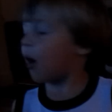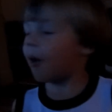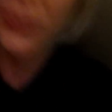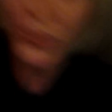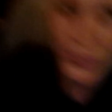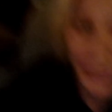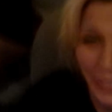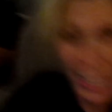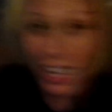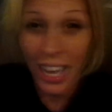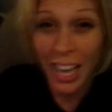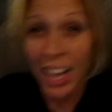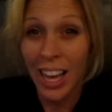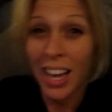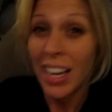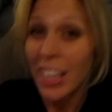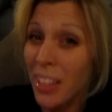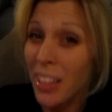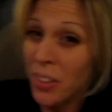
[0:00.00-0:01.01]
Well,
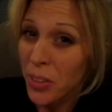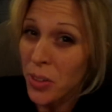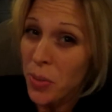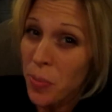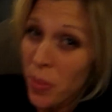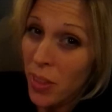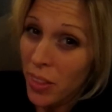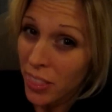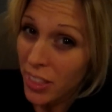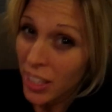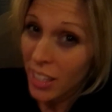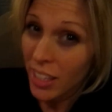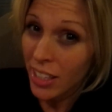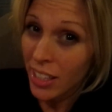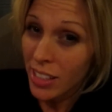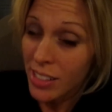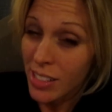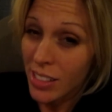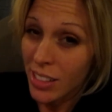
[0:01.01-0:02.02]
I hope that
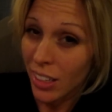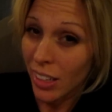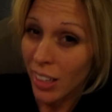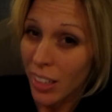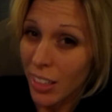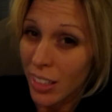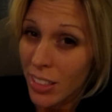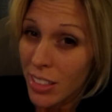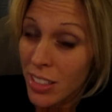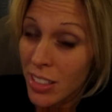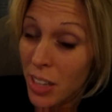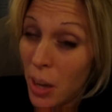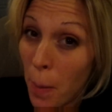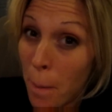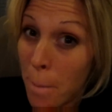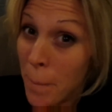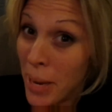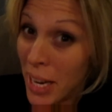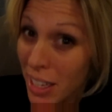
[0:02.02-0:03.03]
they send
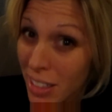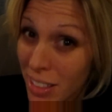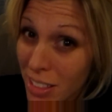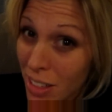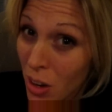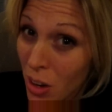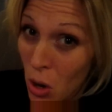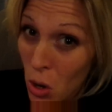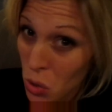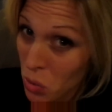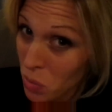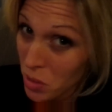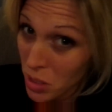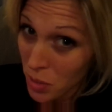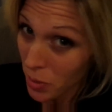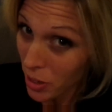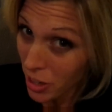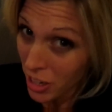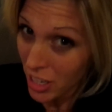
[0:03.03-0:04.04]
Amanda home
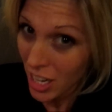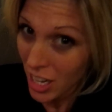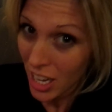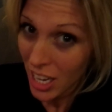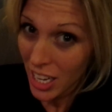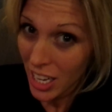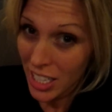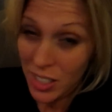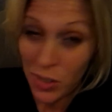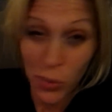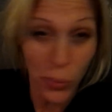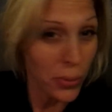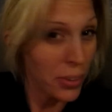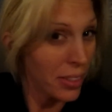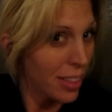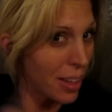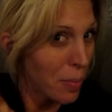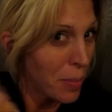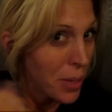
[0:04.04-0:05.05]
tomorrow night. Wouldn't
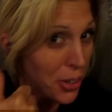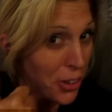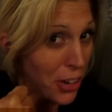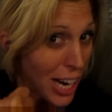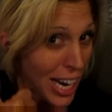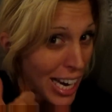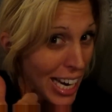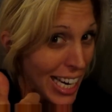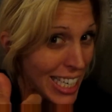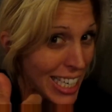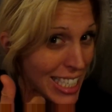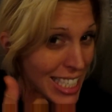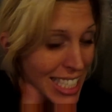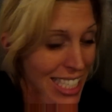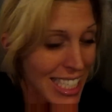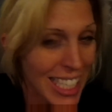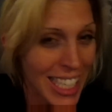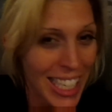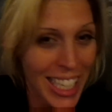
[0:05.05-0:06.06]
that be
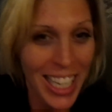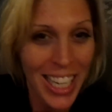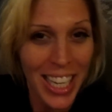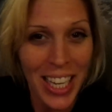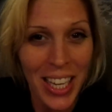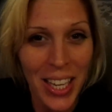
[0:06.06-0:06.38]
great?